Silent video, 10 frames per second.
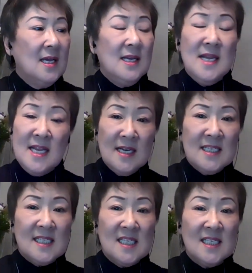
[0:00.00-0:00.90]

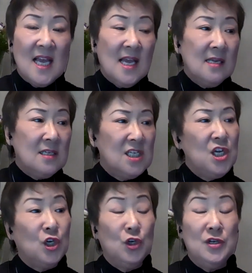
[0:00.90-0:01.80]
Needless to say,
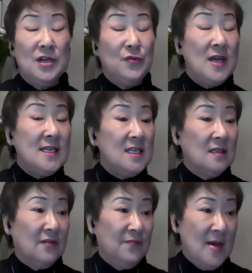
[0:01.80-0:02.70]
she earned a great
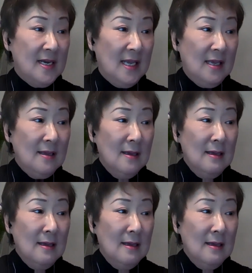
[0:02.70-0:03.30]
deal of money